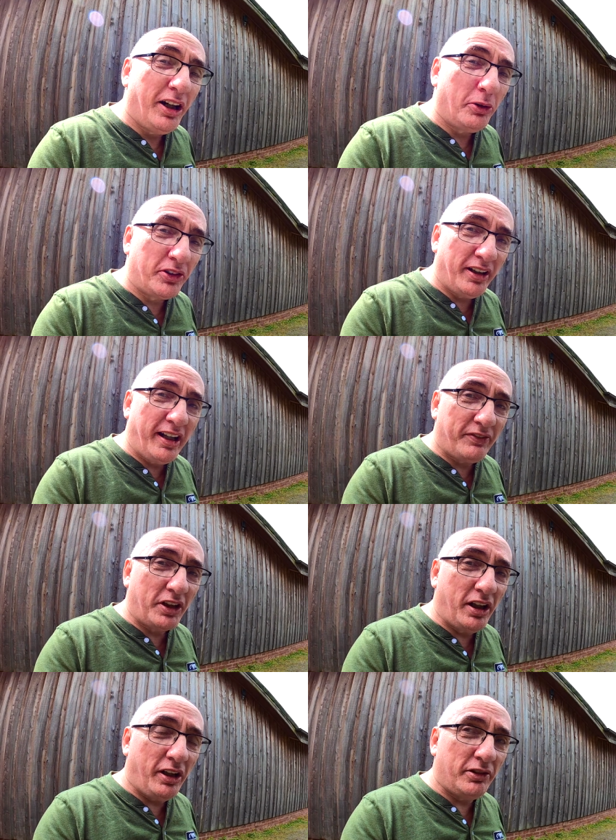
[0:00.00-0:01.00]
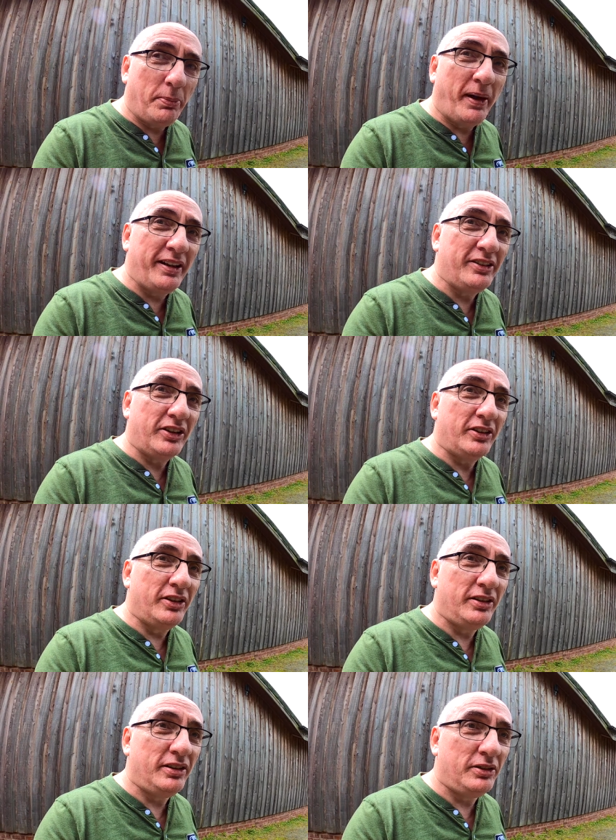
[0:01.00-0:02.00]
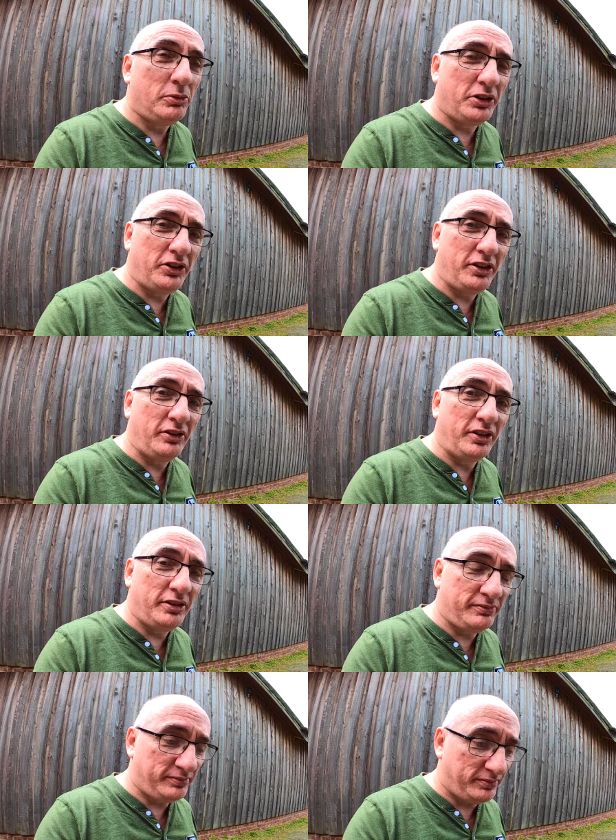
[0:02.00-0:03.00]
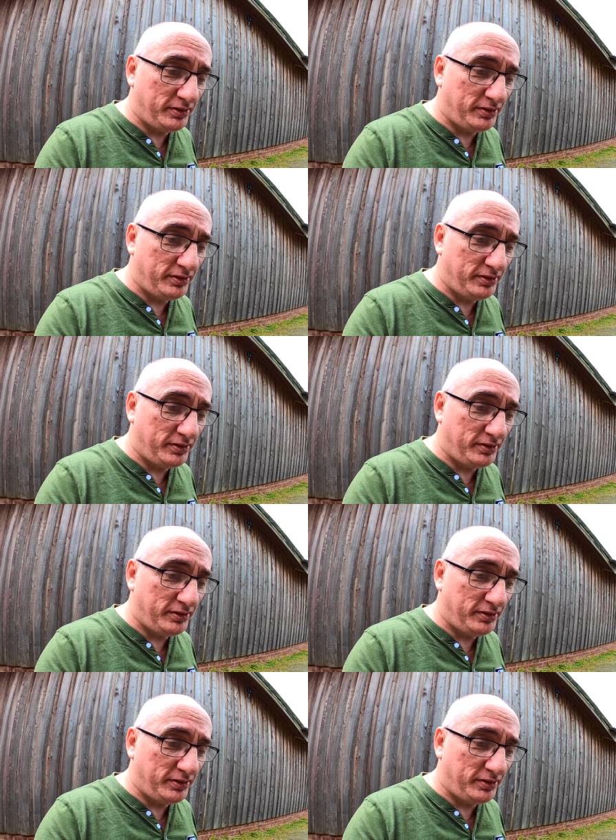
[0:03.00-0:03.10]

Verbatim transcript: I was going to have the car repainted. What do you do?